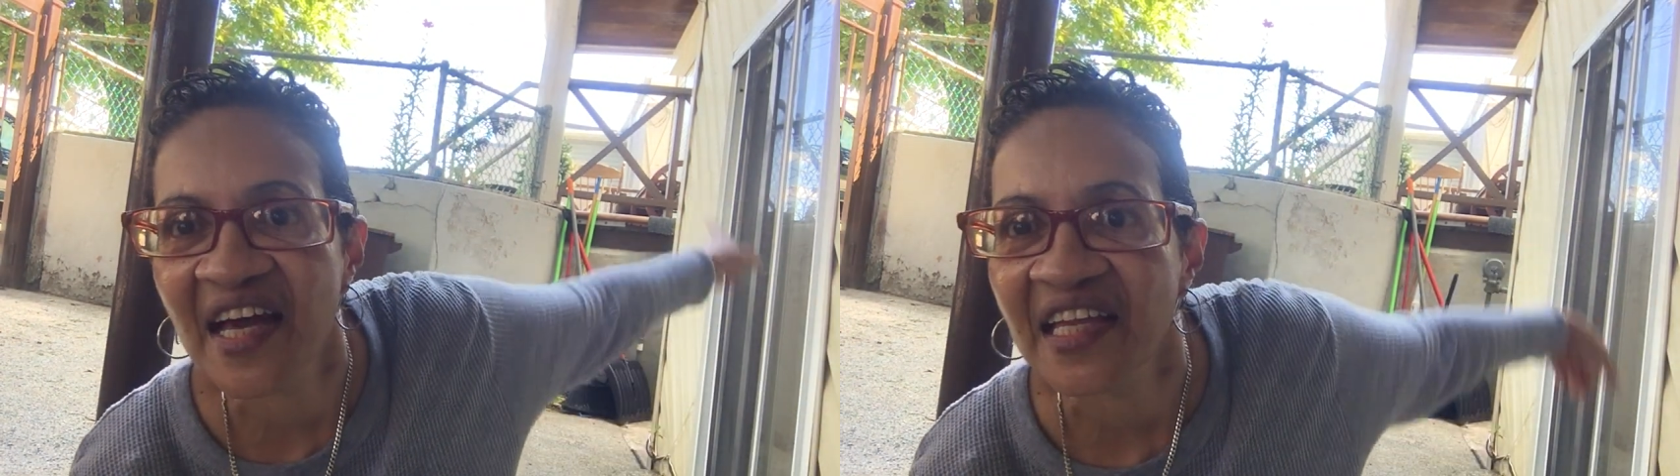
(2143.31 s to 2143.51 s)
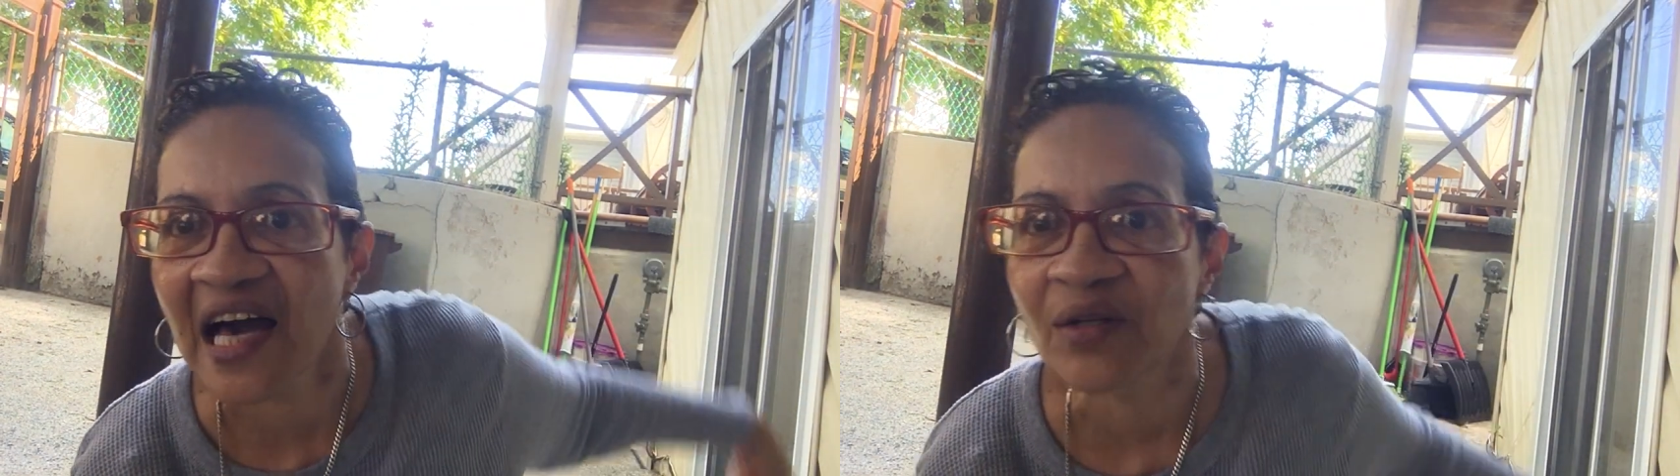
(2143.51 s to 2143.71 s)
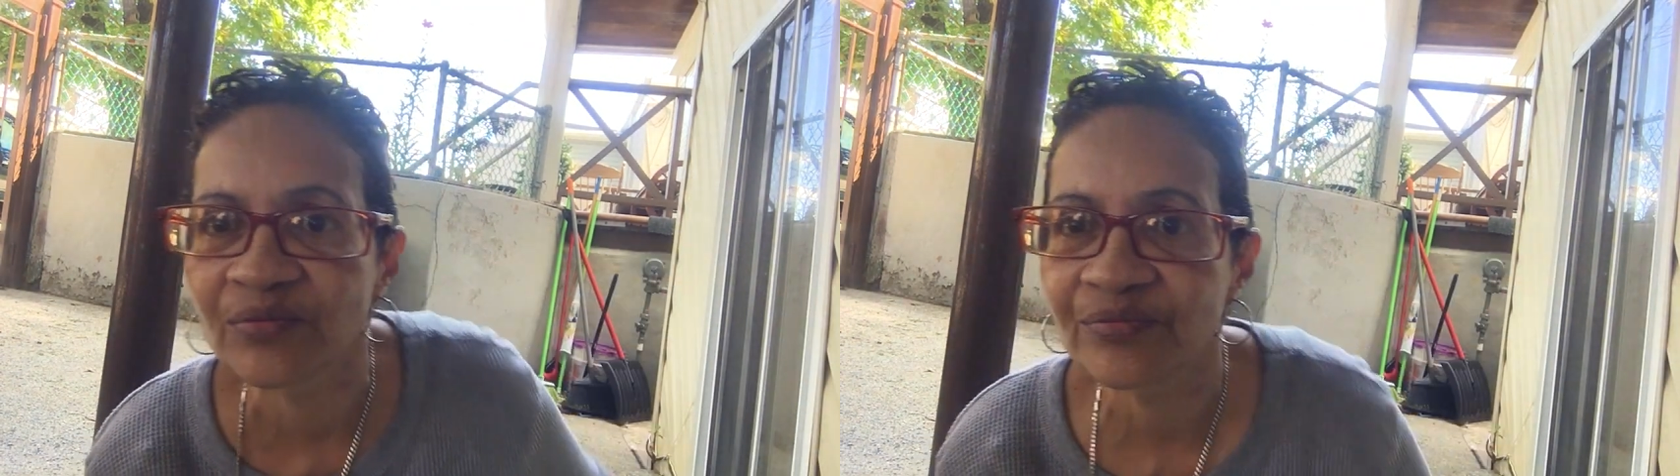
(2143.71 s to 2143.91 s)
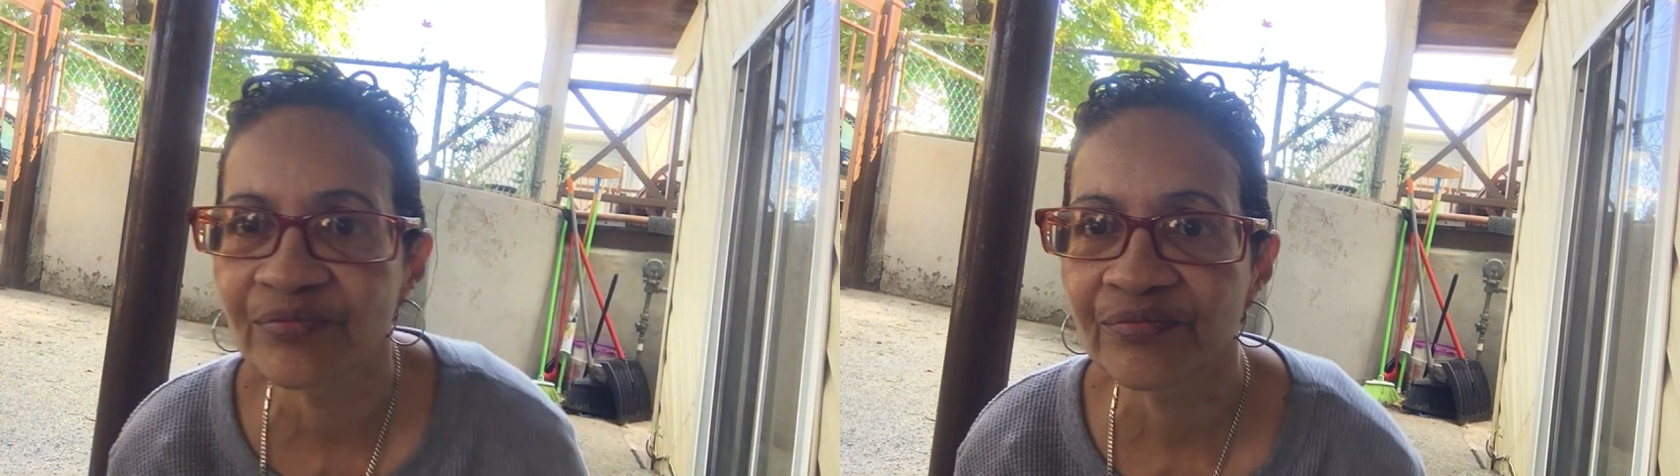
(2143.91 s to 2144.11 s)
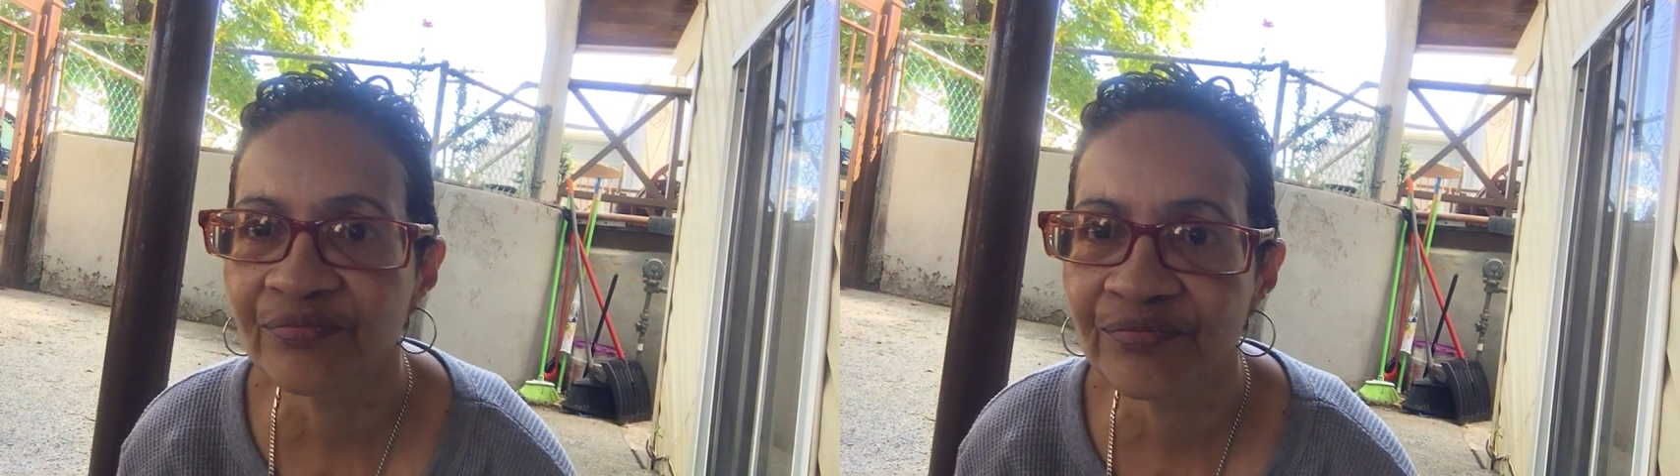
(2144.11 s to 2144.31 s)
hell out.
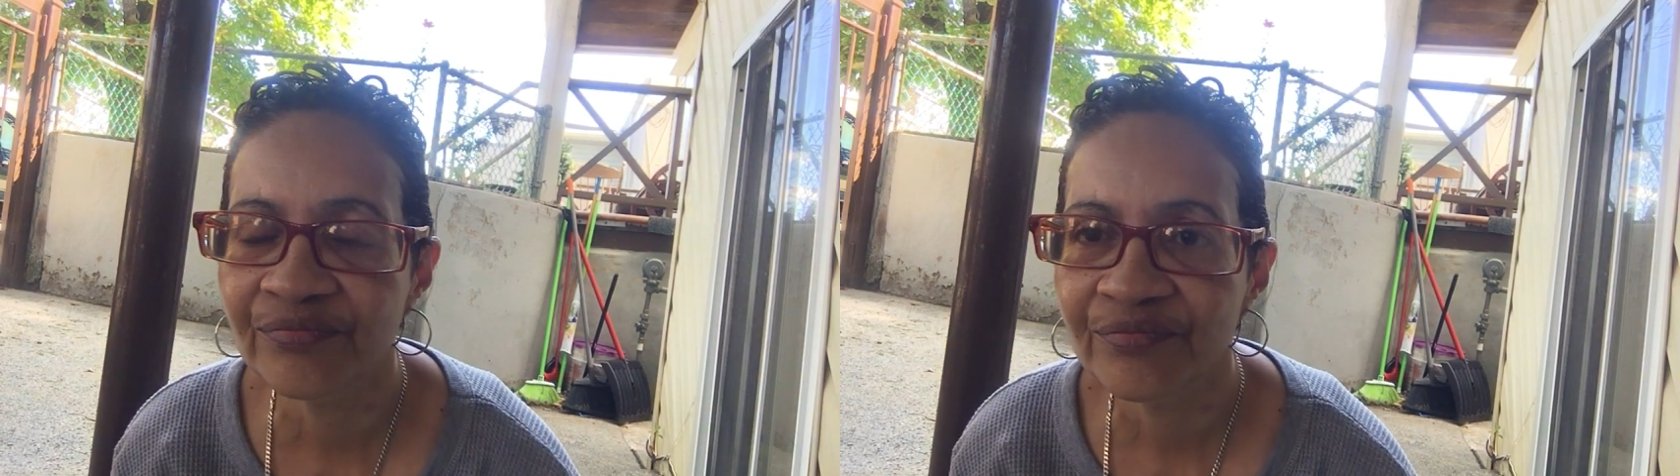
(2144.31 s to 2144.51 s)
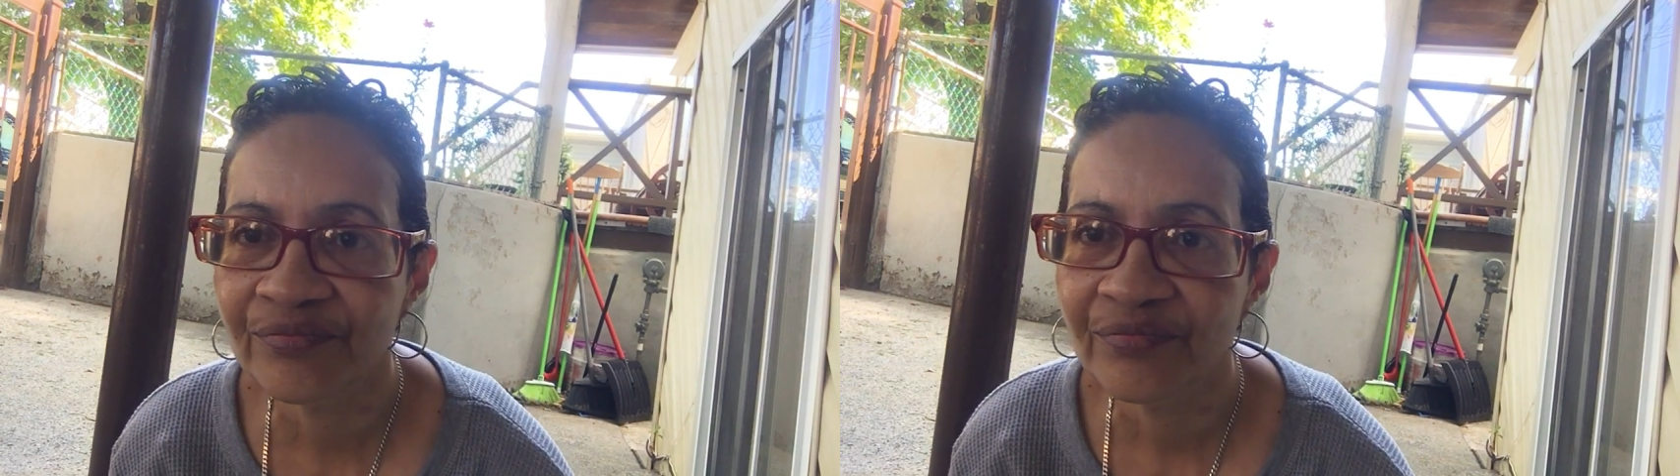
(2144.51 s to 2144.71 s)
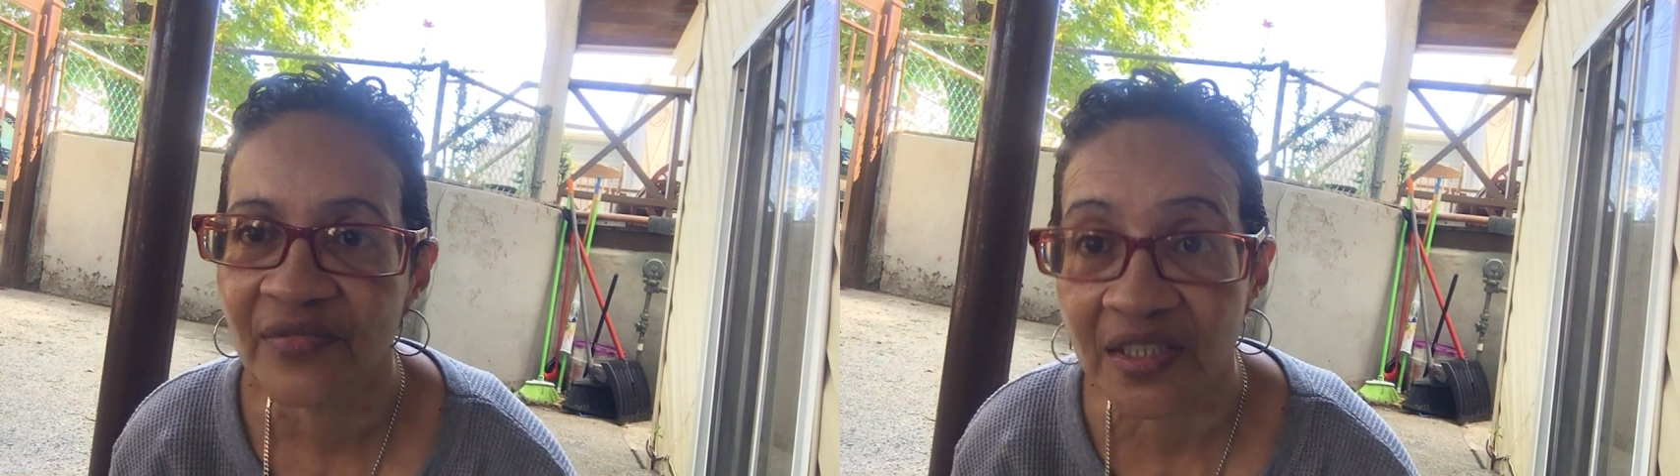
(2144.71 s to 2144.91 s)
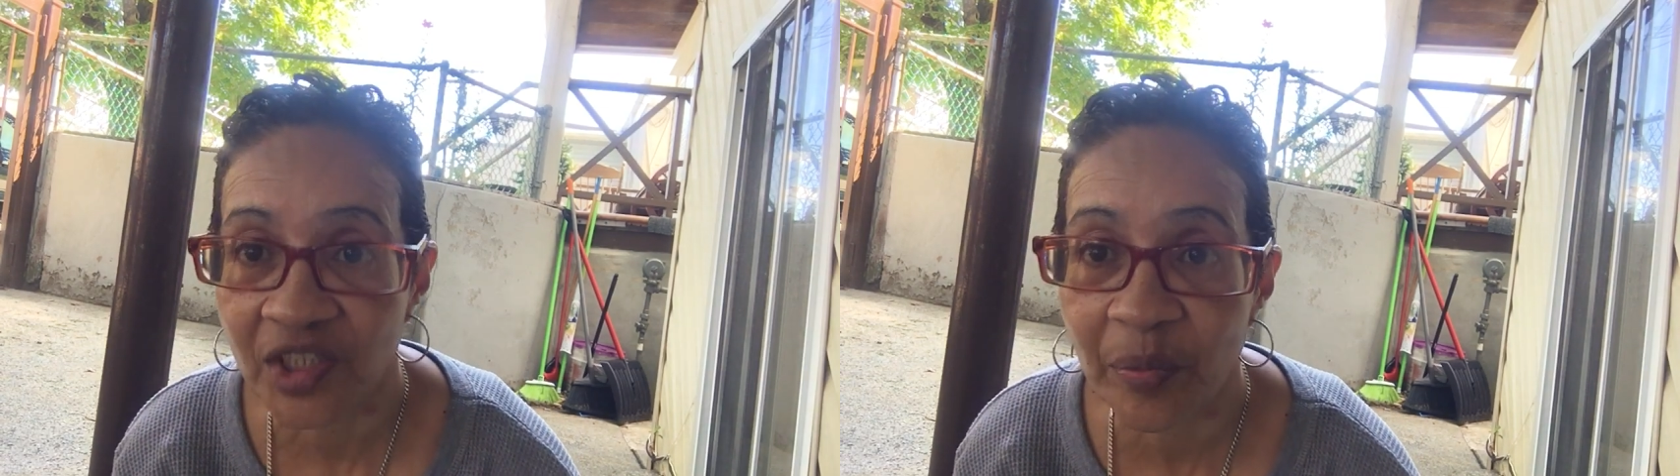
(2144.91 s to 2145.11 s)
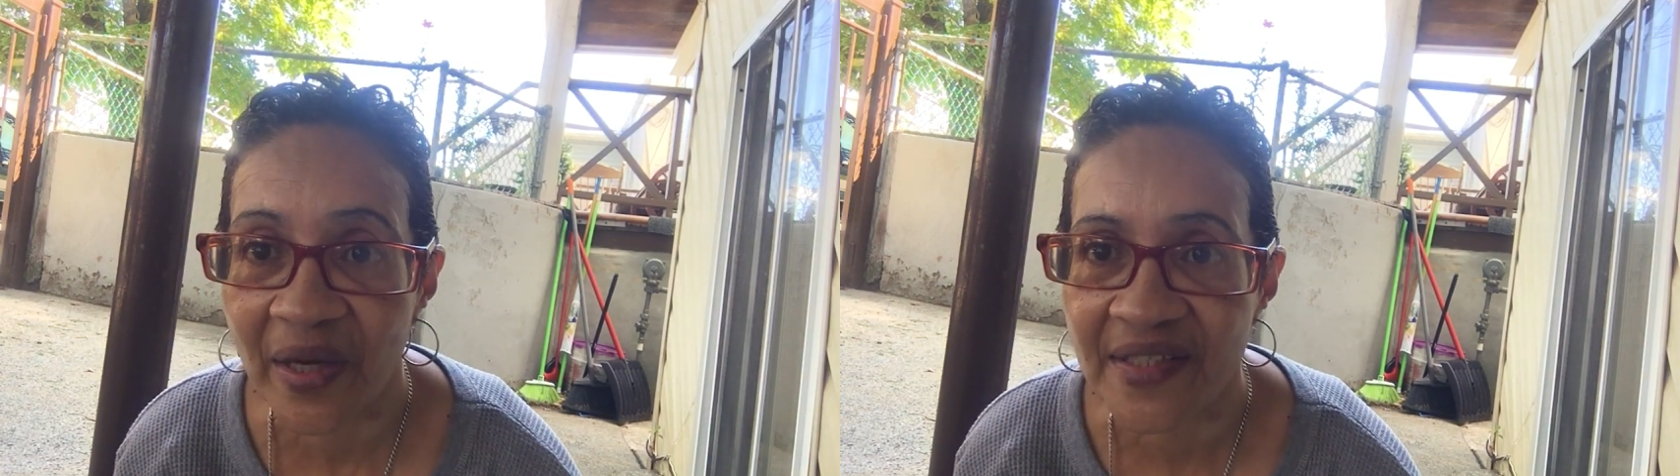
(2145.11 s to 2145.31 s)
I
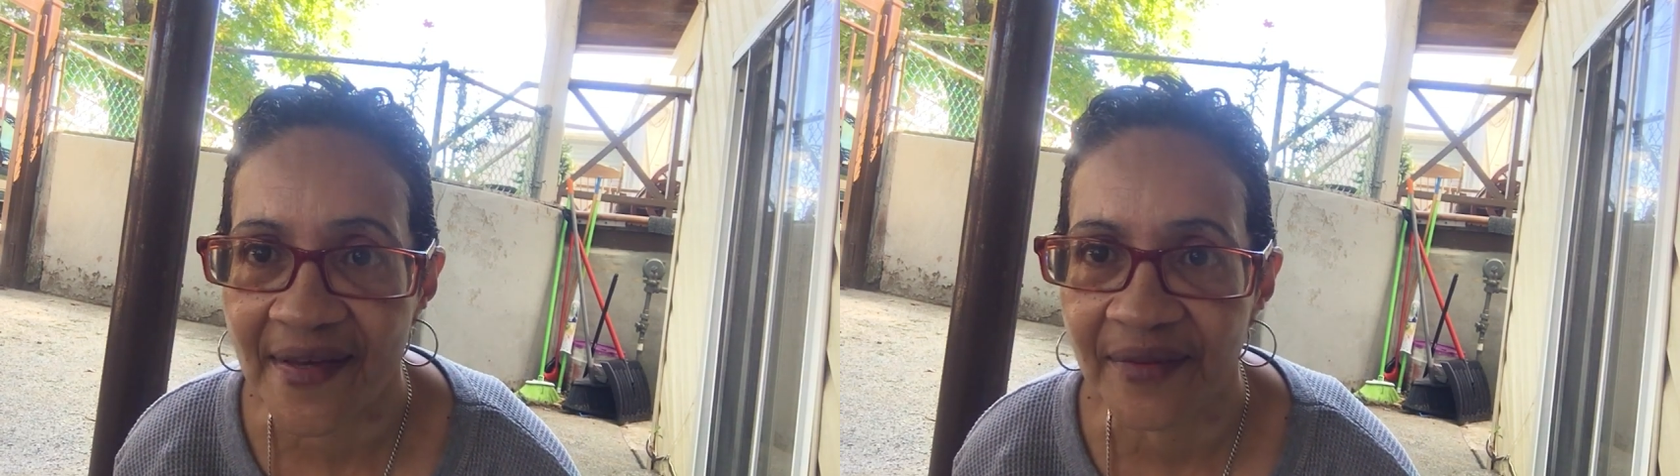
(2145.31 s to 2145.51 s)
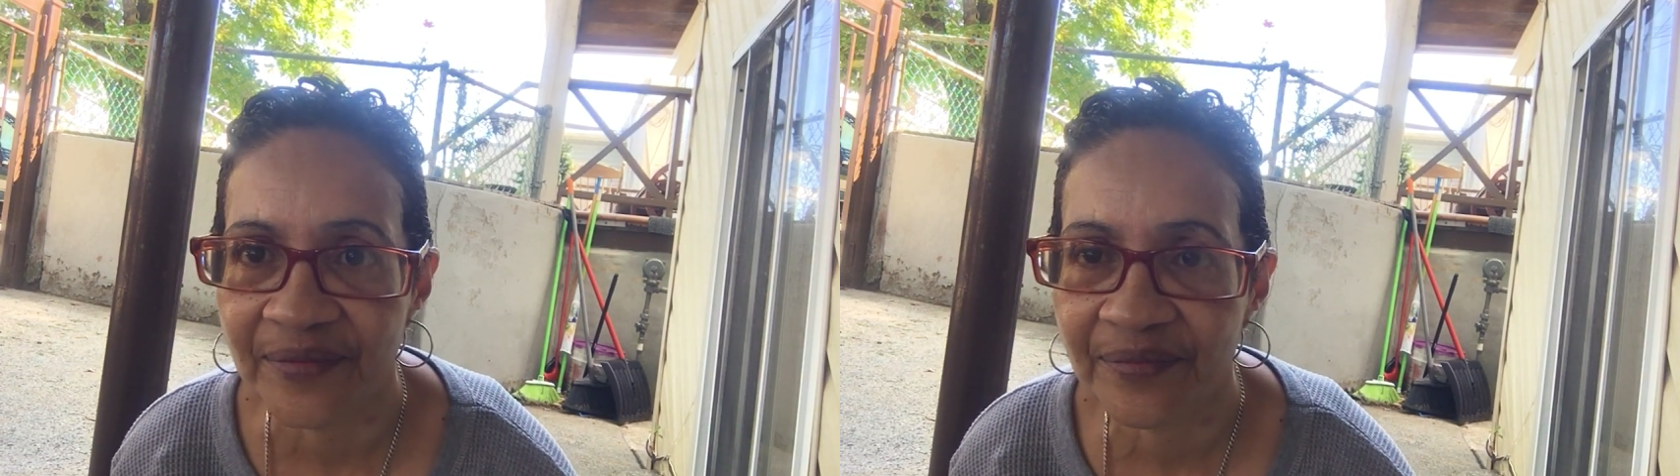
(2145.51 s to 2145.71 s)
did pass out.